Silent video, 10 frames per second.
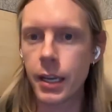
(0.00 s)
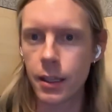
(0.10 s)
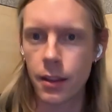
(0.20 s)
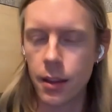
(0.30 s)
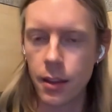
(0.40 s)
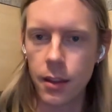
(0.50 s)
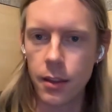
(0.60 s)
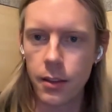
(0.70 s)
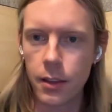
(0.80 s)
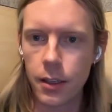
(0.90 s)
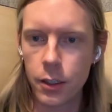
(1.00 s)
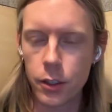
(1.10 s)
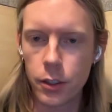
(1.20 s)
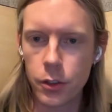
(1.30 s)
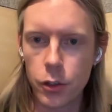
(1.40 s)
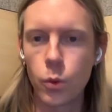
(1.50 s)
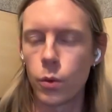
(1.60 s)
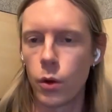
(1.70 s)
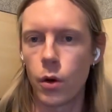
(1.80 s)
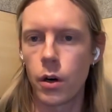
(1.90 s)
in the
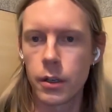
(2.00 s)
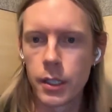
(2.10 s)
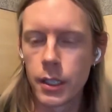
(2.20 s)
tool, or